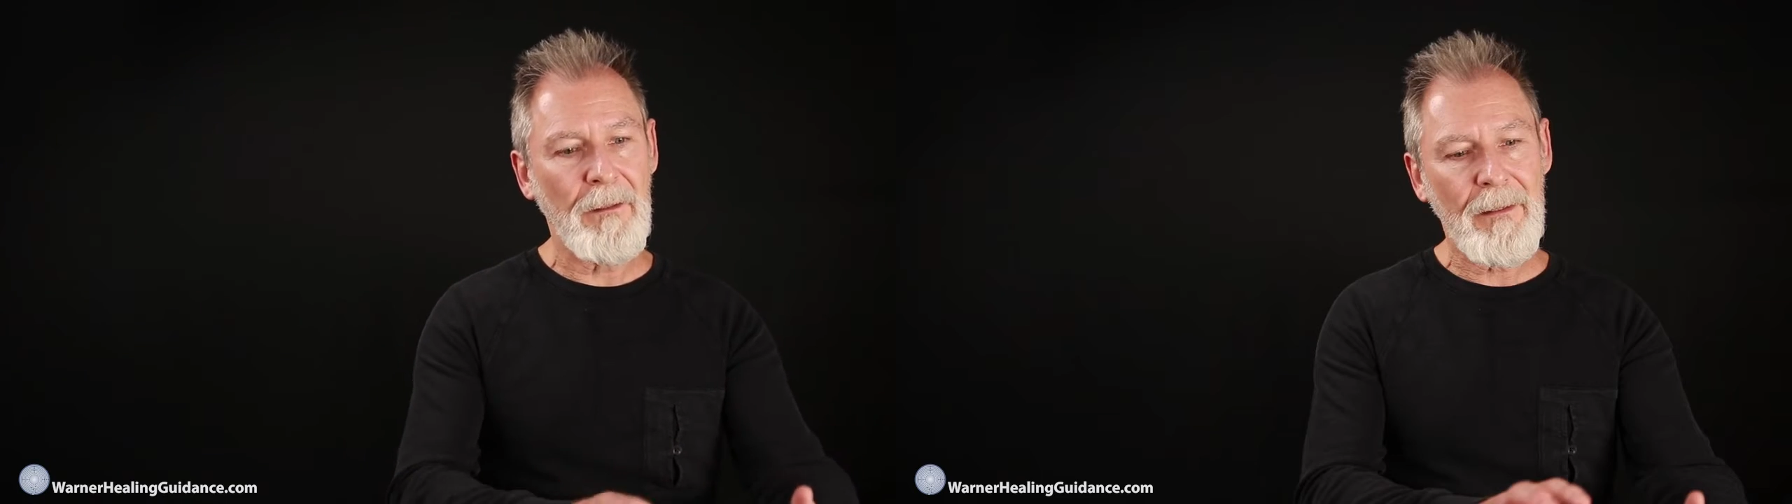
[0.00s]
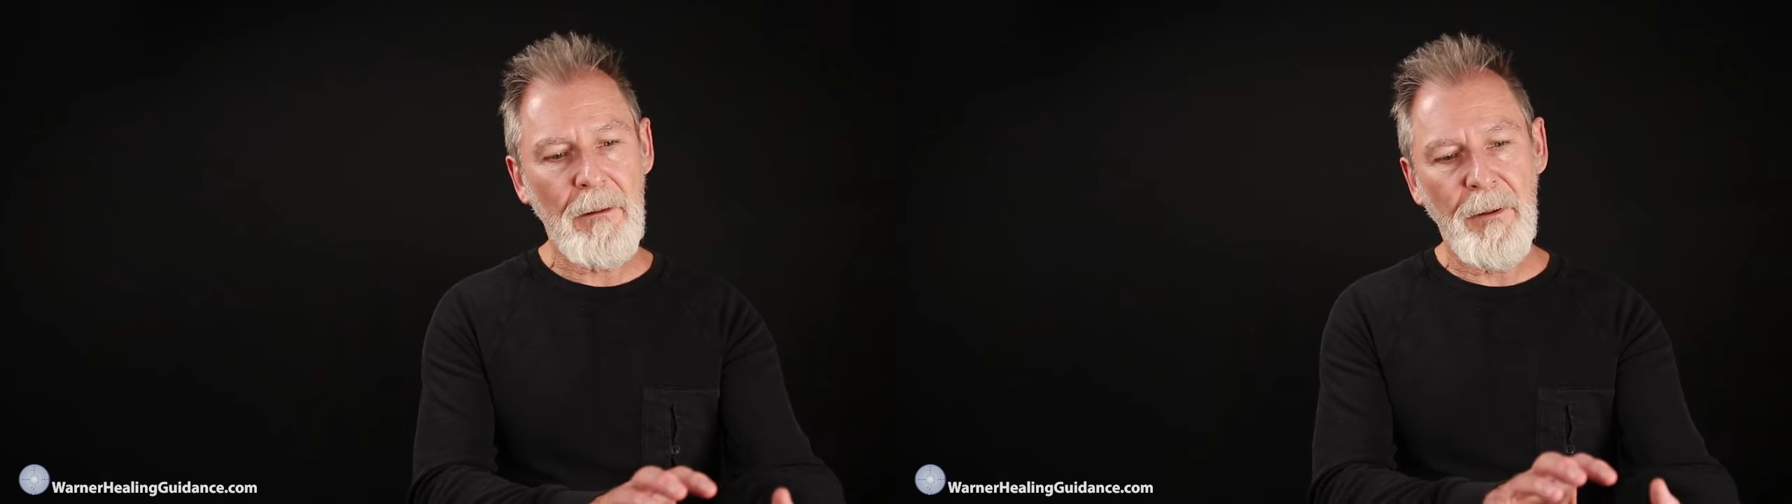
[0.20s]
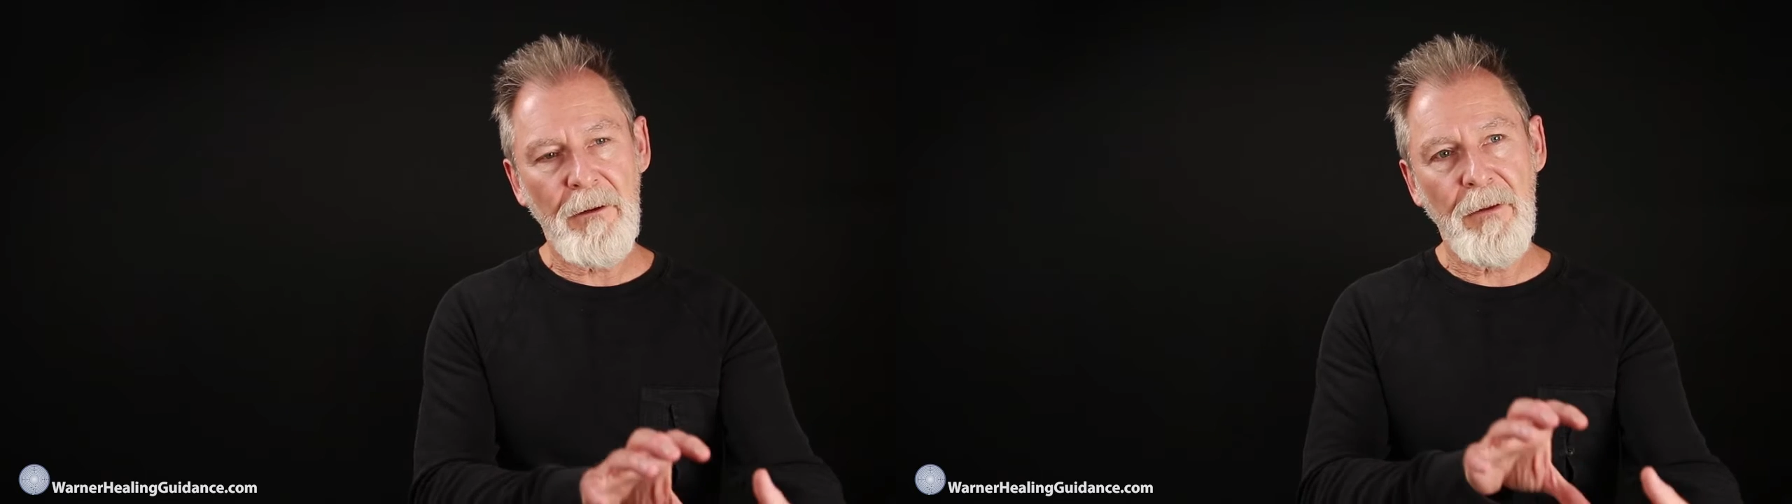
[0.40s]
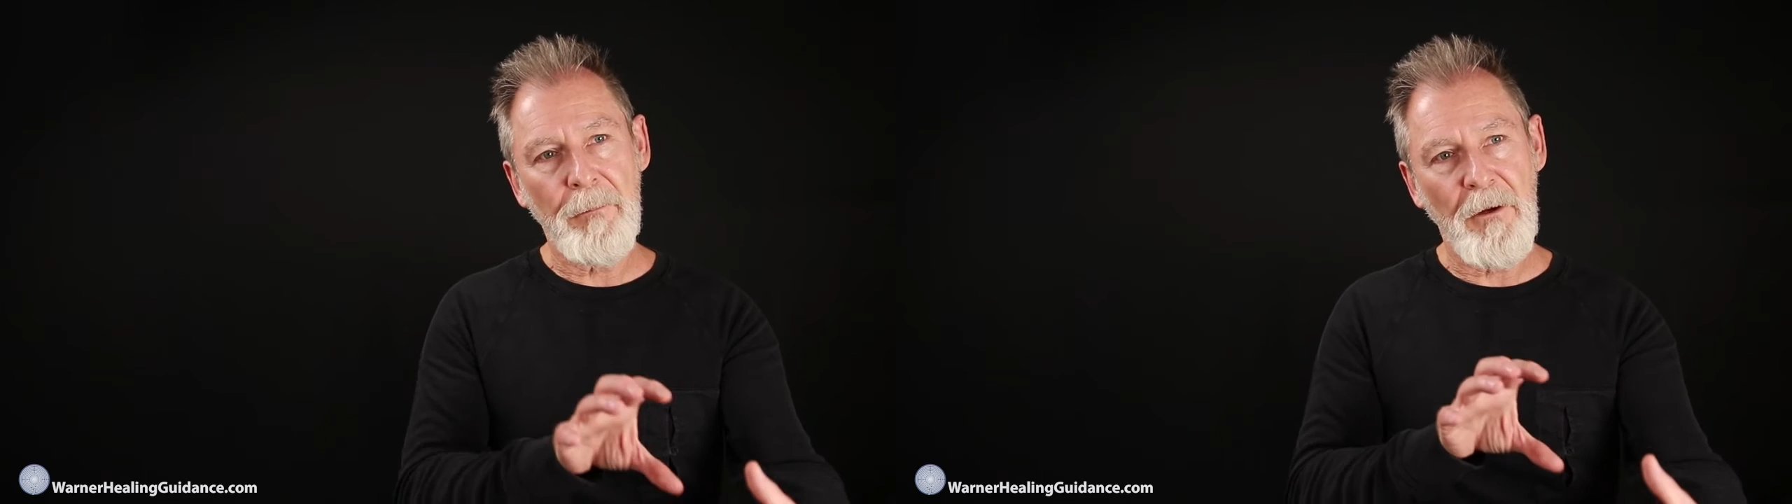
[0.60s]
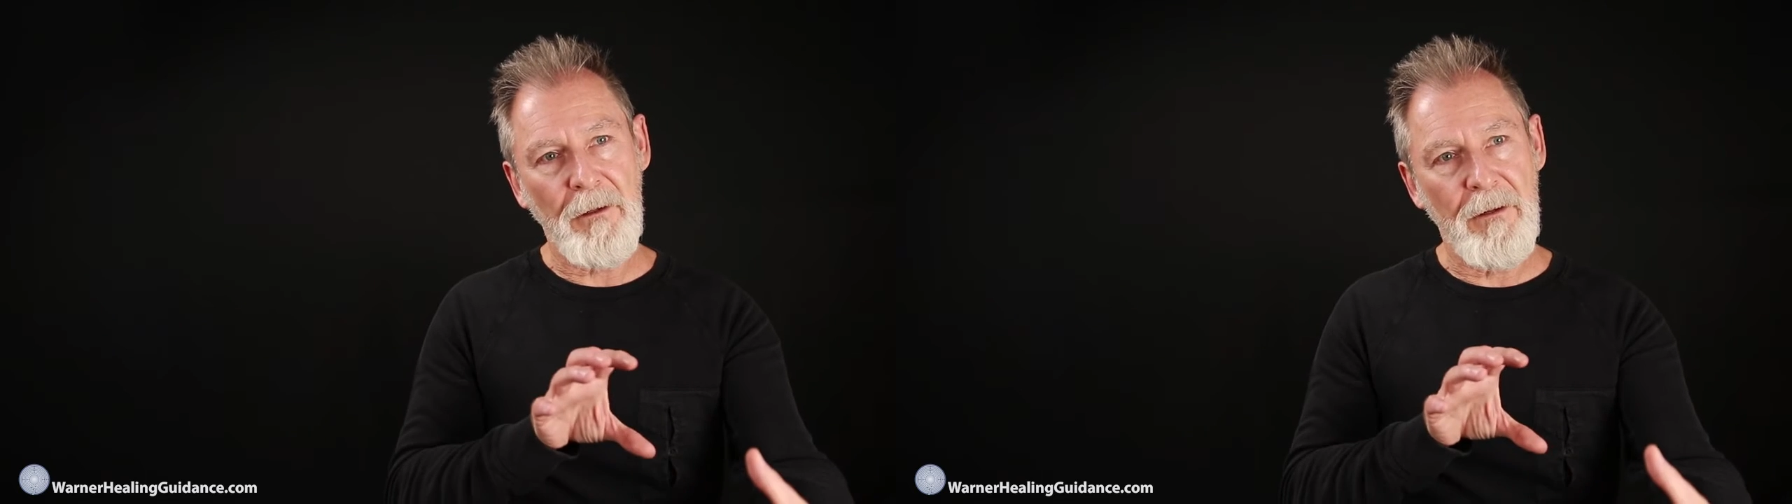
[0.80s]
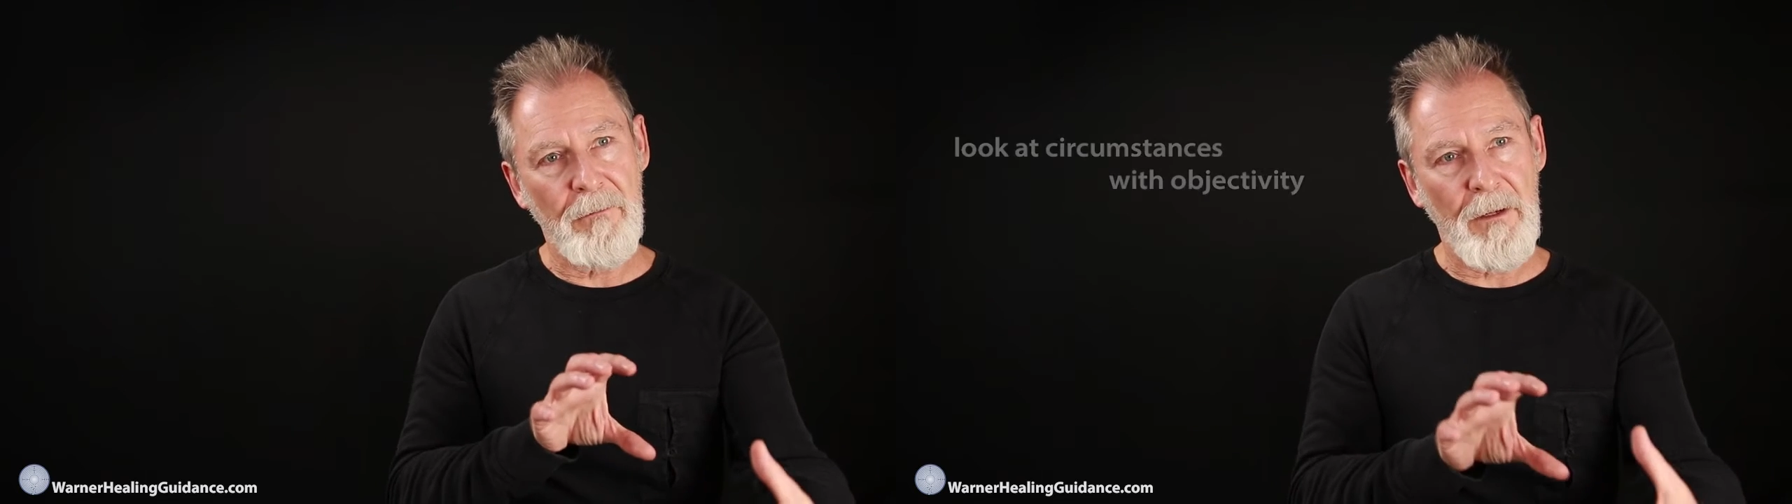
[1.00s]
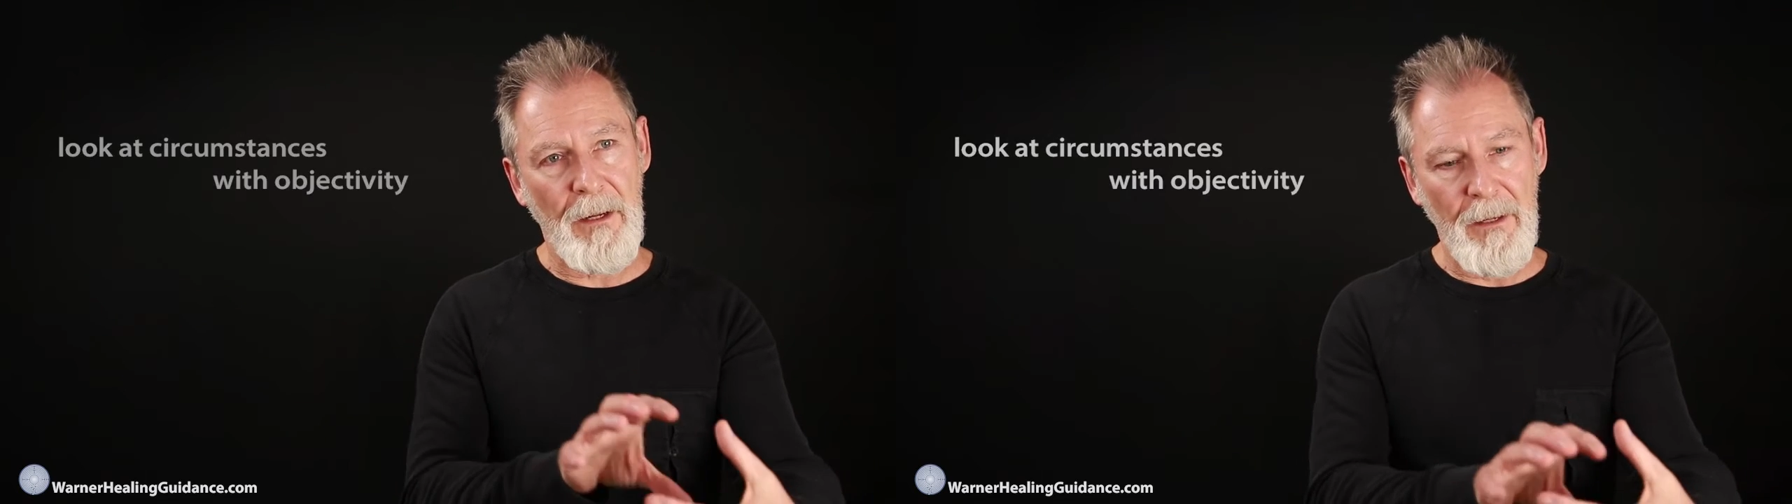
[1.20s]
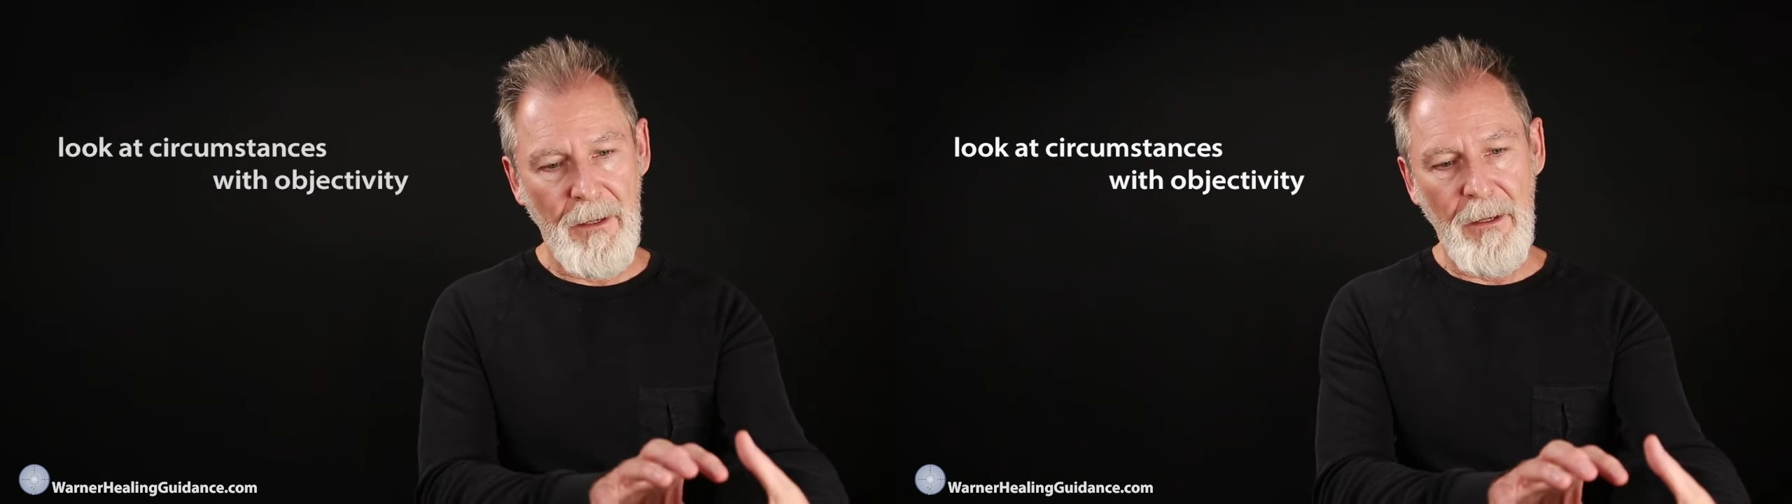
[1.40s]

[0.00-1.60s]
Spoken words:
little bit of objectivity,